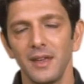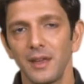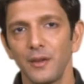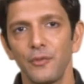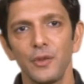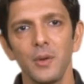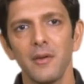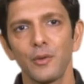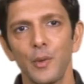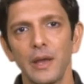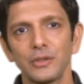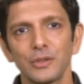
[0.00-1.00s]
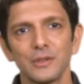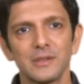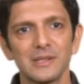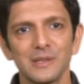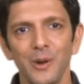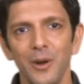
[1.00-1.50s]
If you have
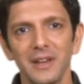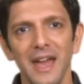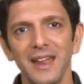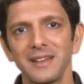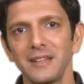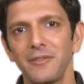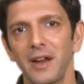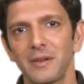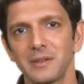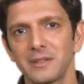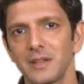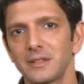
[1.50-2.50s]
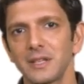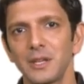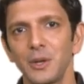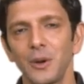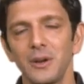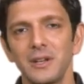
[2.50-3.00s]
questions on antivirus,
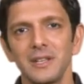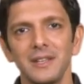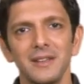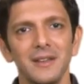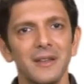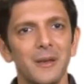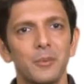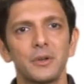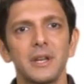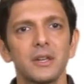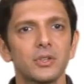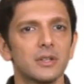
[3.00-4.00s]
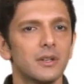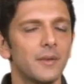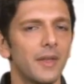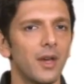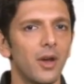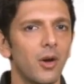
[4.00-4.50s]
security,
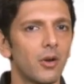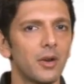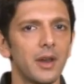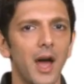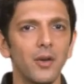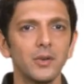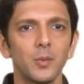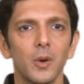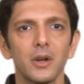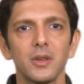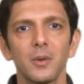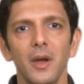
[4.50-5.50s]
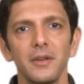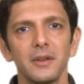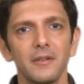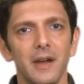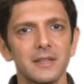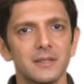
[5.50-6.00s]
protection, or on how to work your other
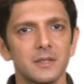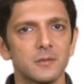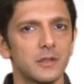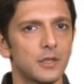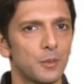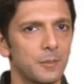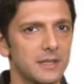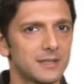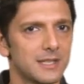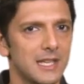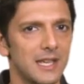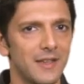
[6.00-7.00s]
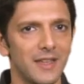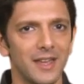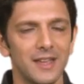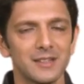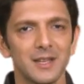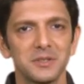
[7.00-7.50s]
devices with your P C,
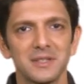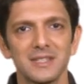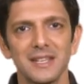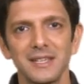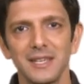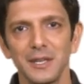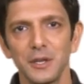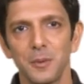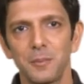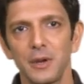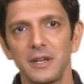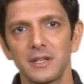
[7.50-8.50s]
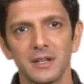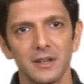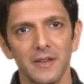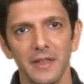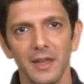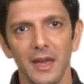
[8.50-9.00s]
such as syncing your
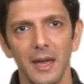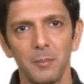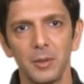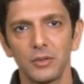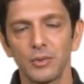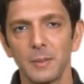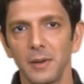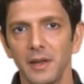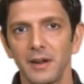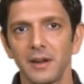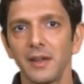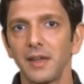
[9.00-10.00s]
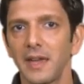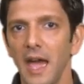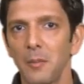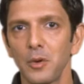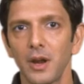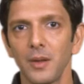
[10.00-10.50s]
printer, M P three player,
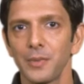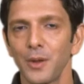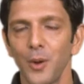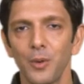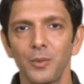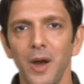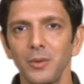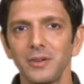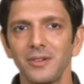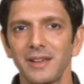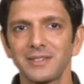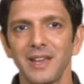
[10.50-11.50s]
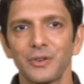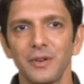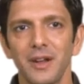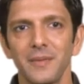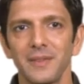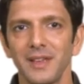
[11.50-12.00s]
camera, or router, et
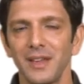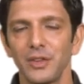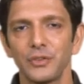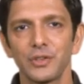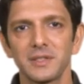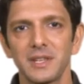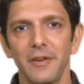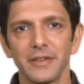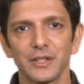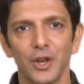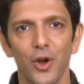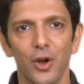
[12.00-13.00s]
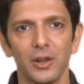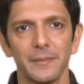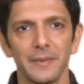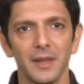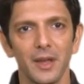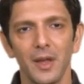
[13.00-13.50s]
cetera, just give us a call.
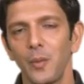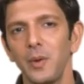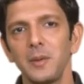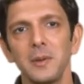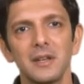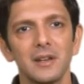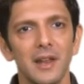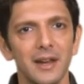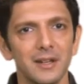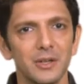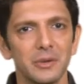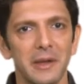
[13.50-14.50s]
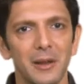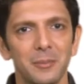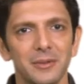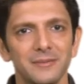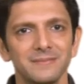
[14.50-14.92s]
We'd be delighted to help.